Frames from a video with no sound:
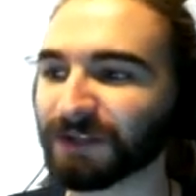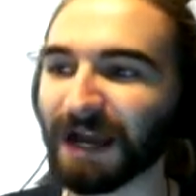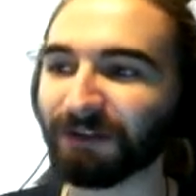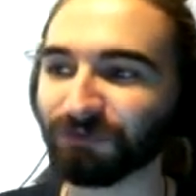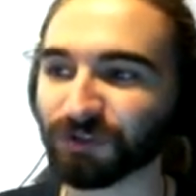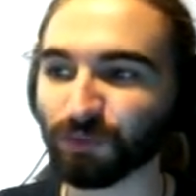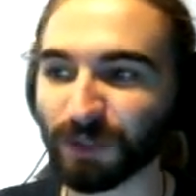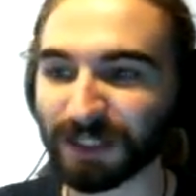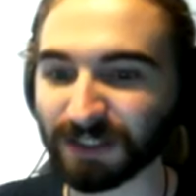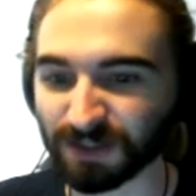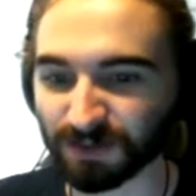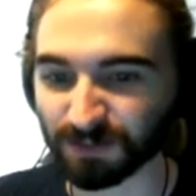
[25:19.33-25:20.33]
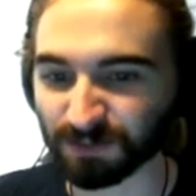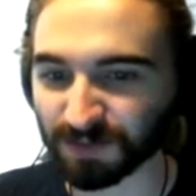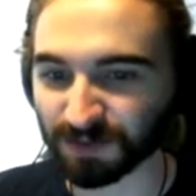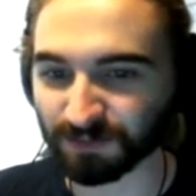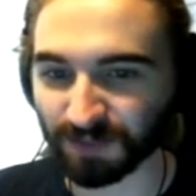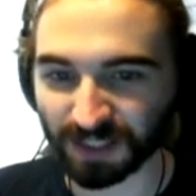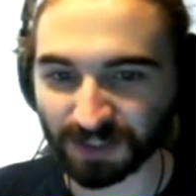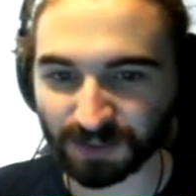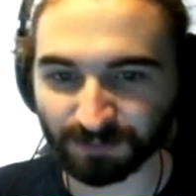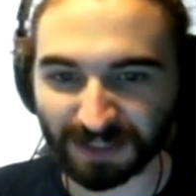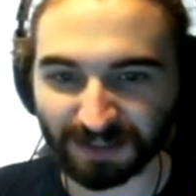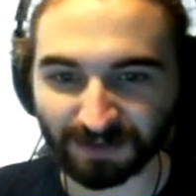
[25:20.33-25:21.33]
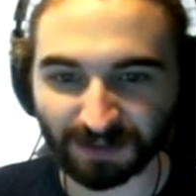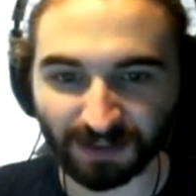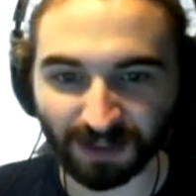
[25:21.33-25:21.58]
the average wind, like, speed?